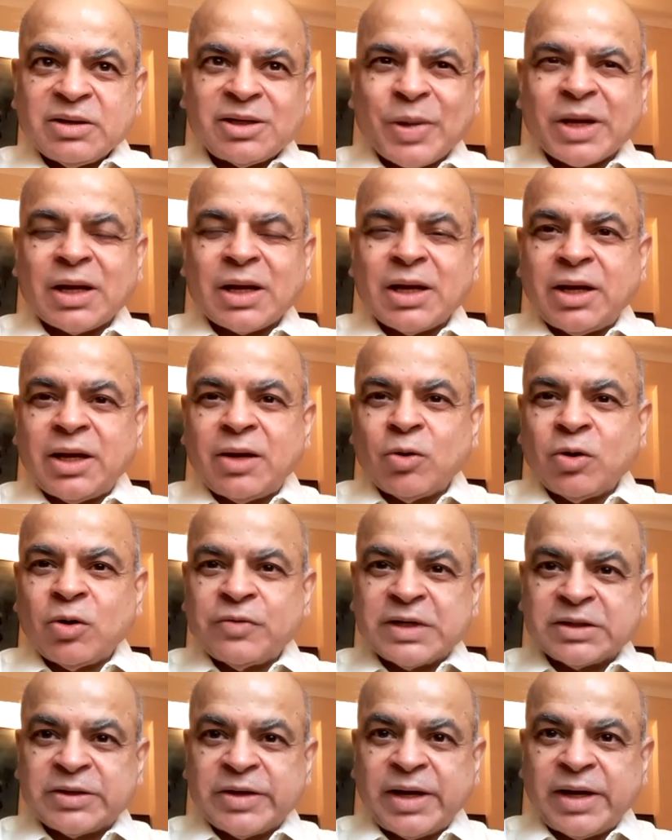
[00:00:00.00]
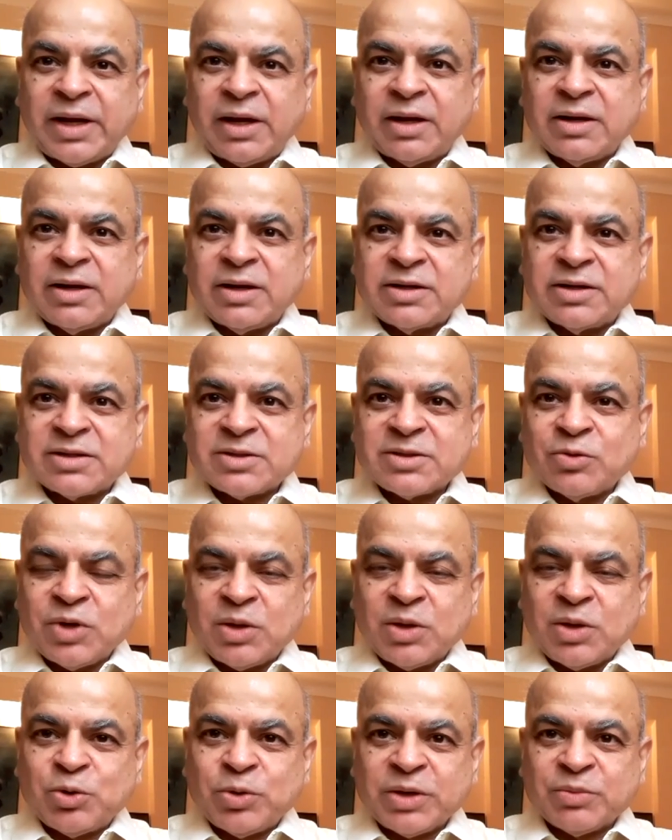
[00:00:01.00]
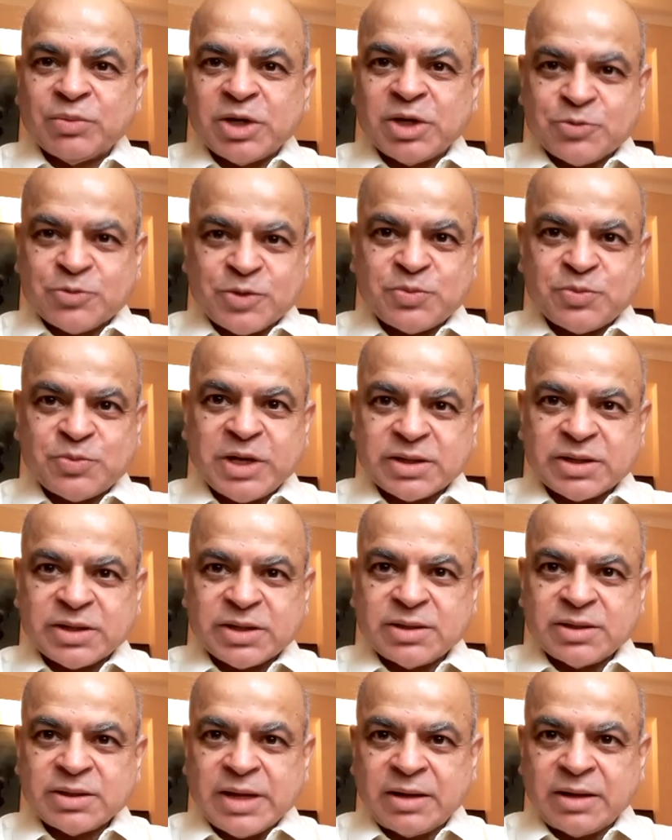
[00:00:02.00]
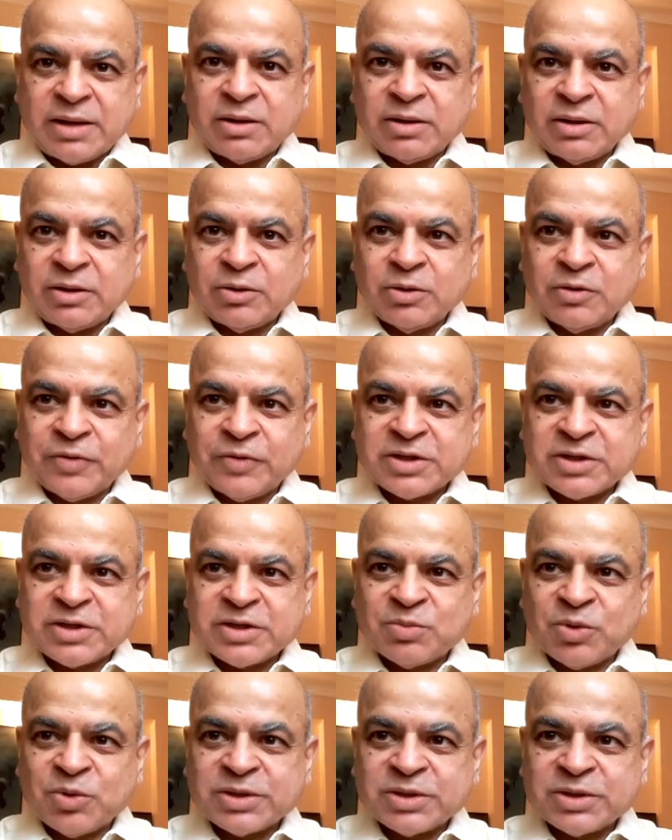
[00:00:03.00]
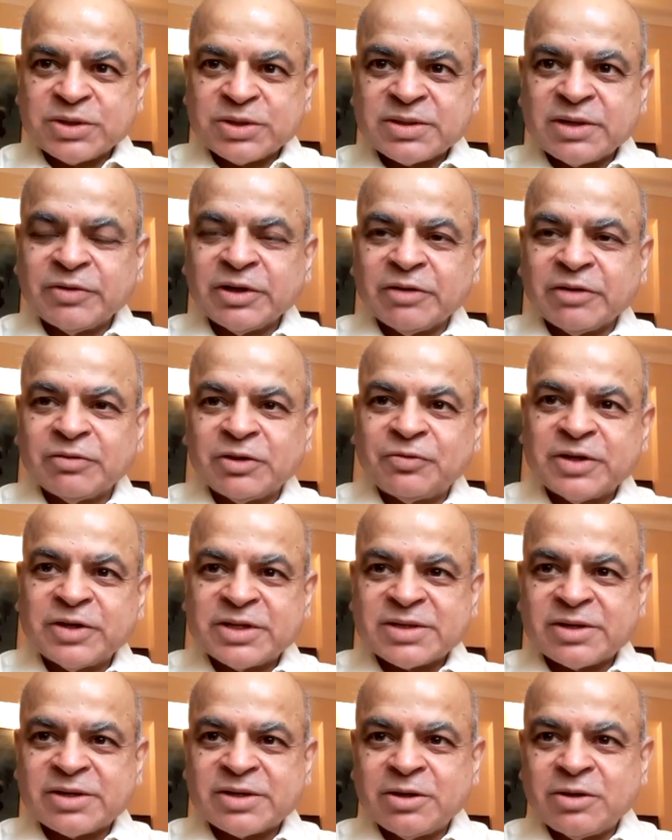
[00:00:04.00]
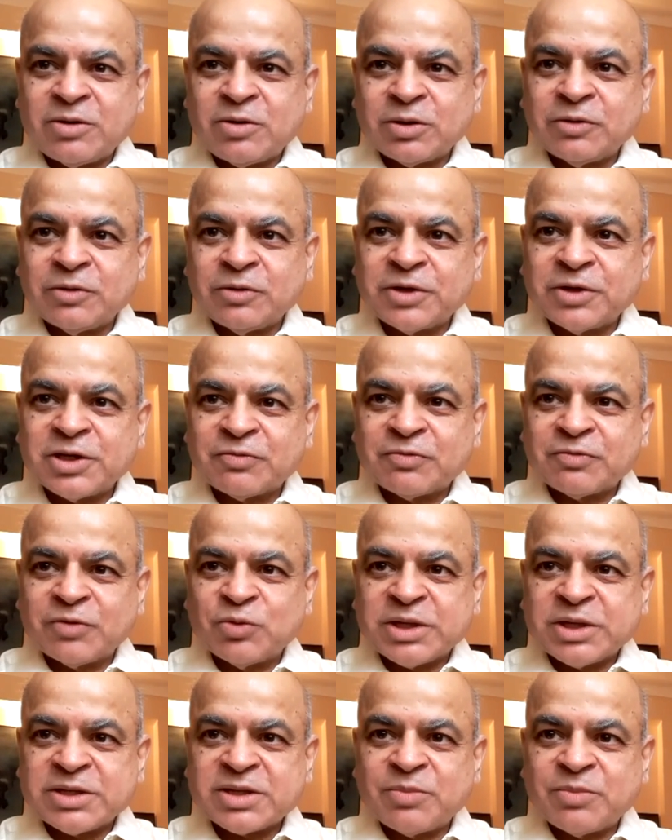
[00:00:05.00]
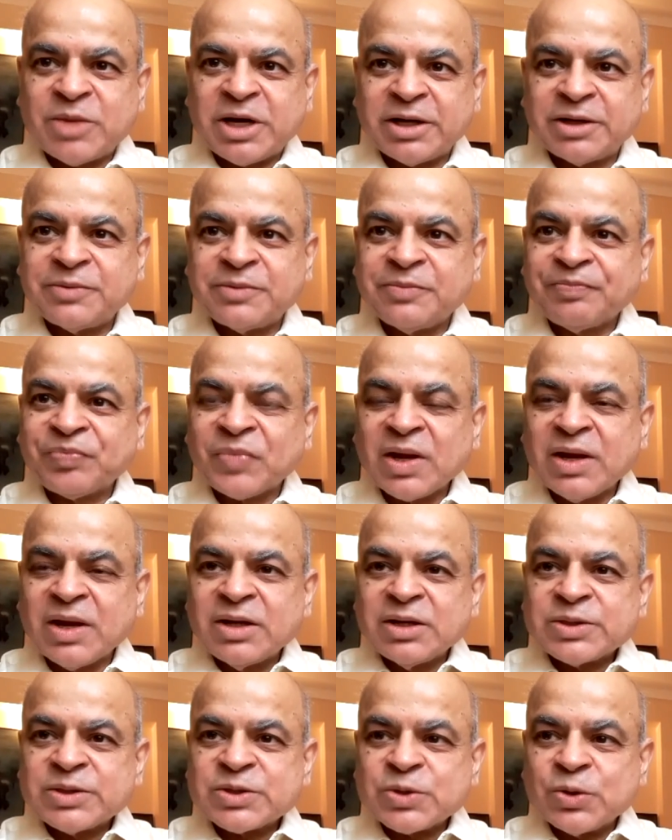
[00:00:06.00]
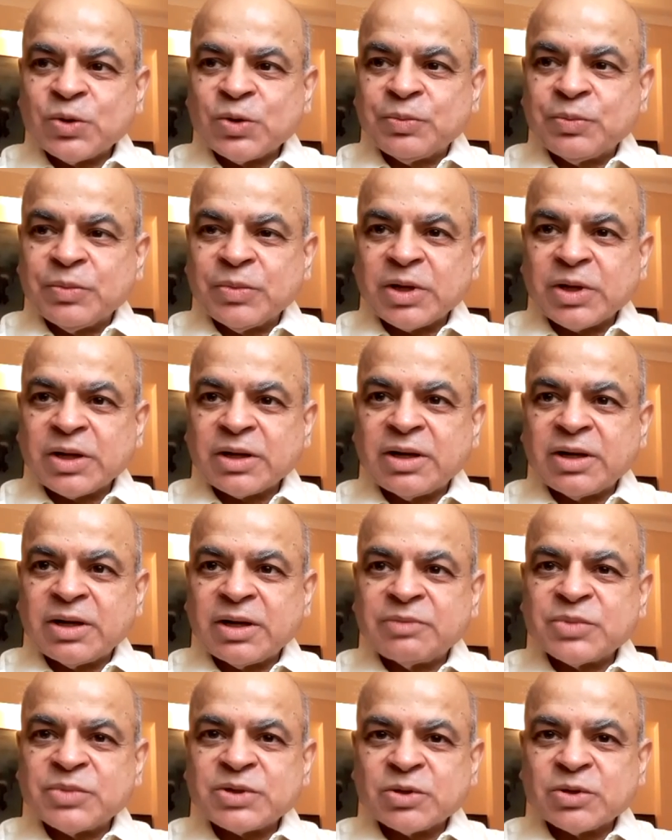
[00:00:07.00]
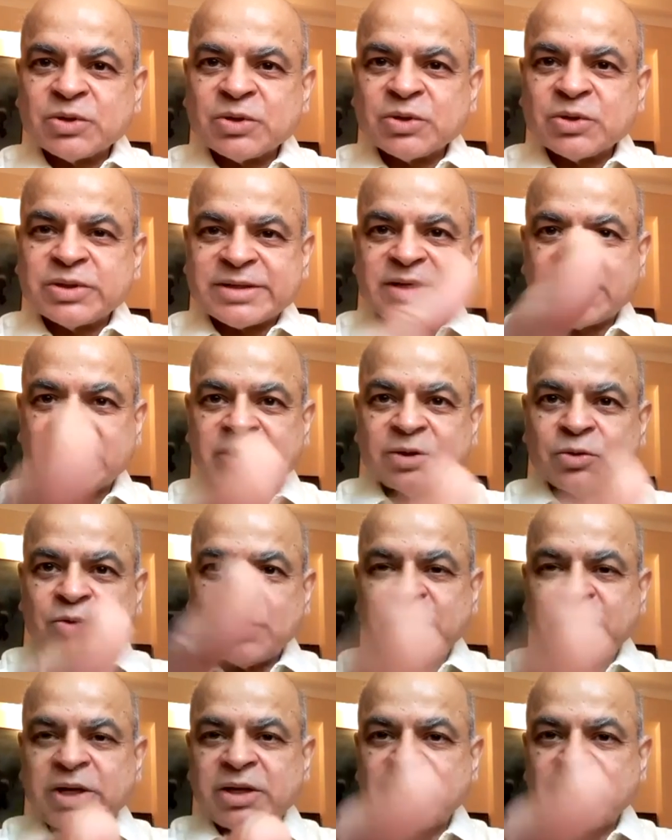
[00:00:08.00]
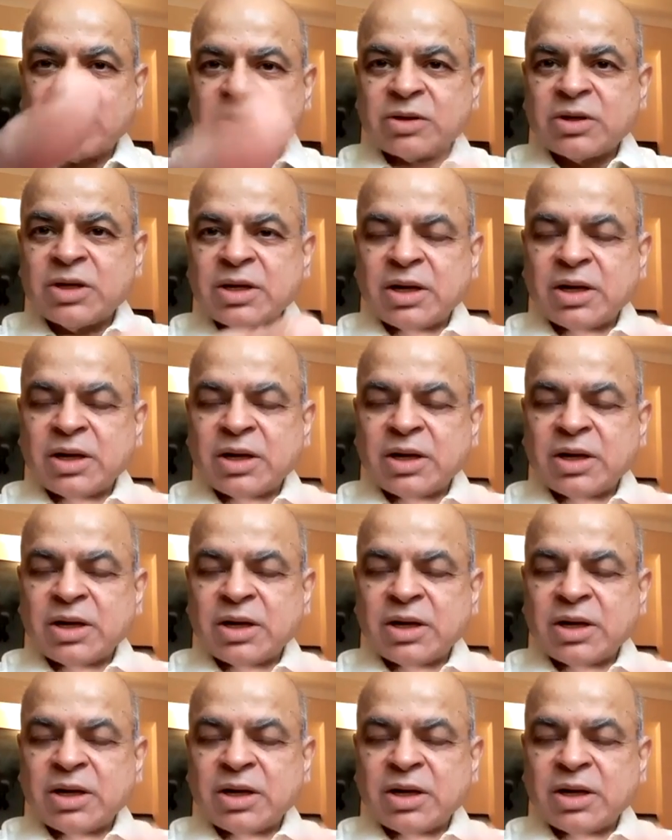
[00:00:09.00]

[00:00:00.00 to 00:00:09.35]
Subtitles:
Typically, over 3 years, you will be doing much, much better than your fixed deposits, even if the first year or the first few months are bad. So, so this is it. You will be